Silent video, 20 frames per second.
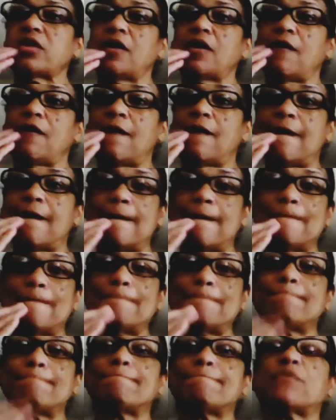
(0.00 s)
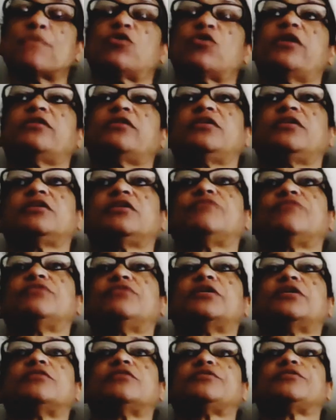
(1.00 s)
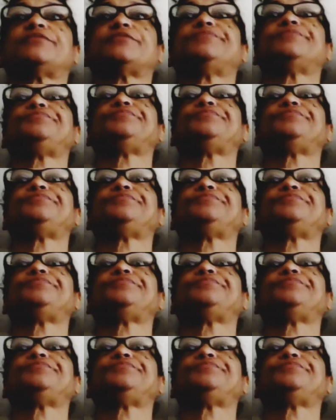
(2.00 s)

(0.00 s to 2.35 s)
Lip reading: trying to think of what else.